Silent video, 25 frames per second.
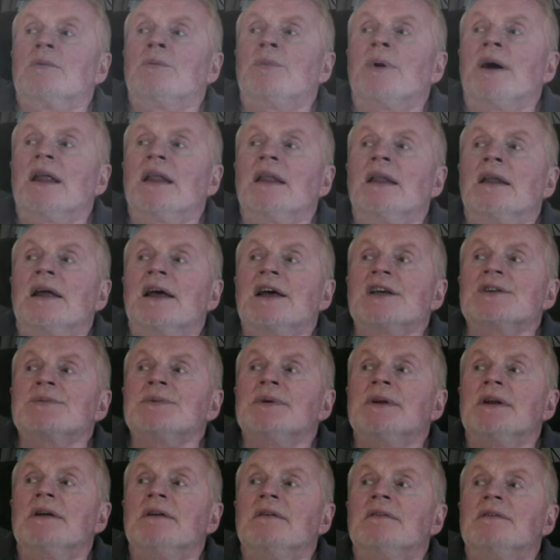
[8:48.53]
pilot asked
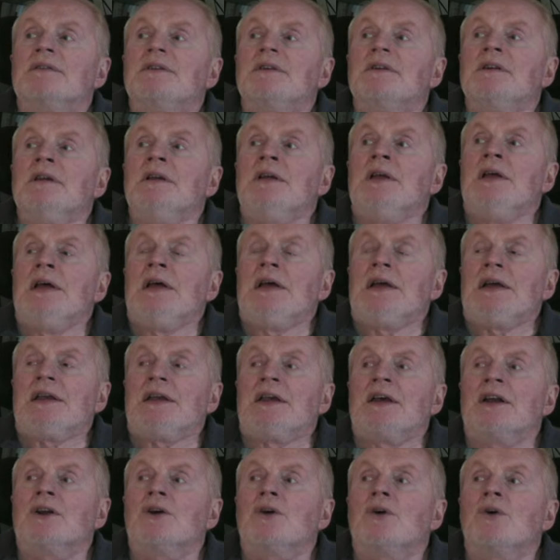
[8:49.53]
me to
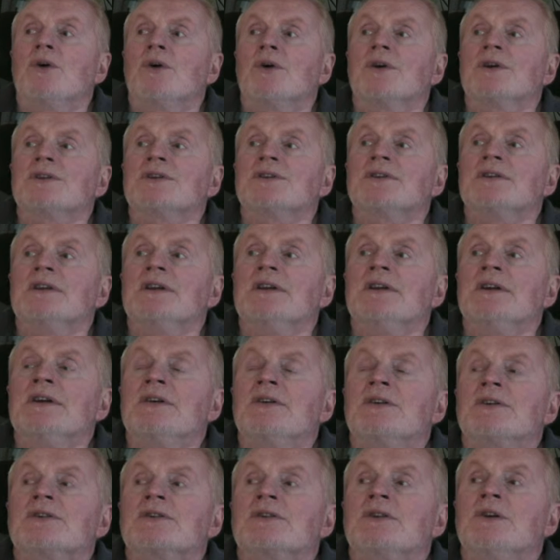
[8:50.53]
get a course to the
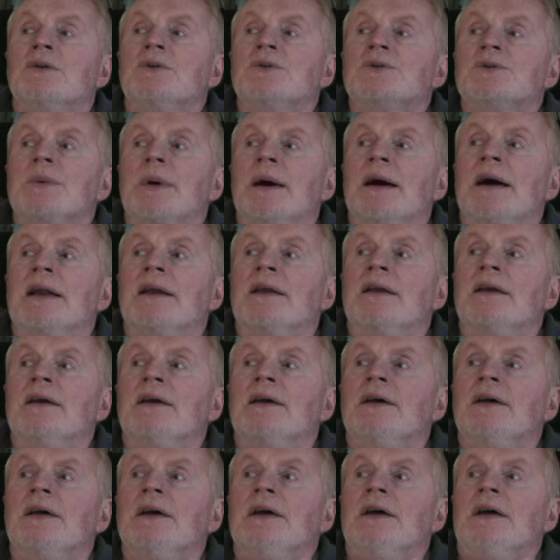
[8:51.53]
nearest low spot
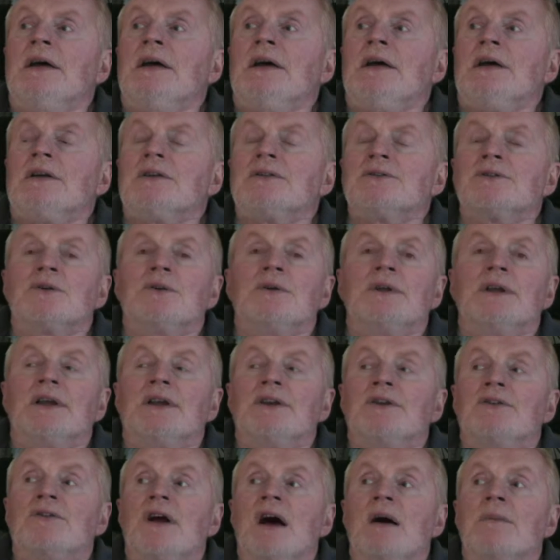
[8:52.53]
so they
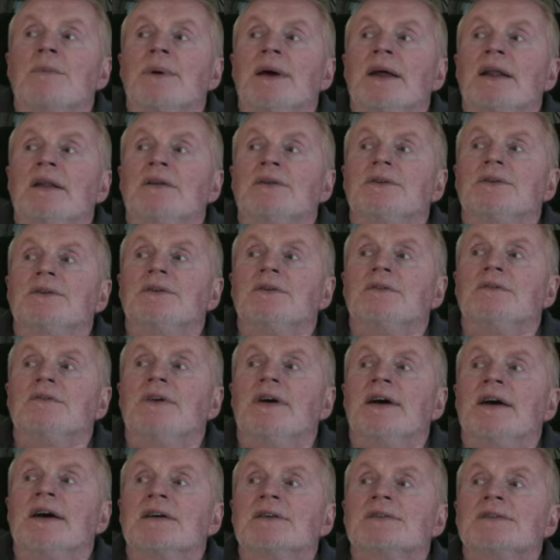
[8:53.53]
could drop altitude
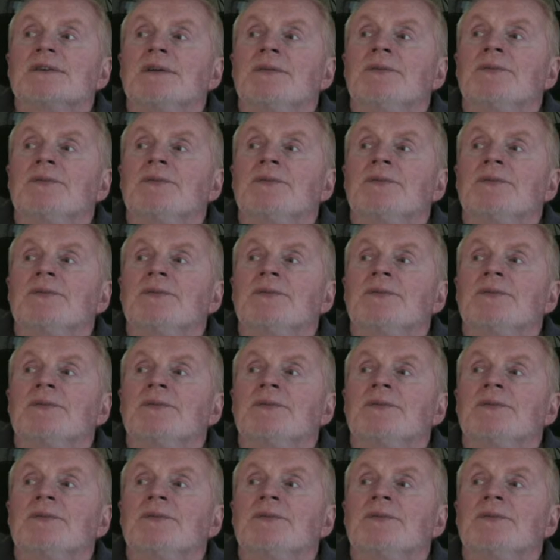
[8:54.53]
fast.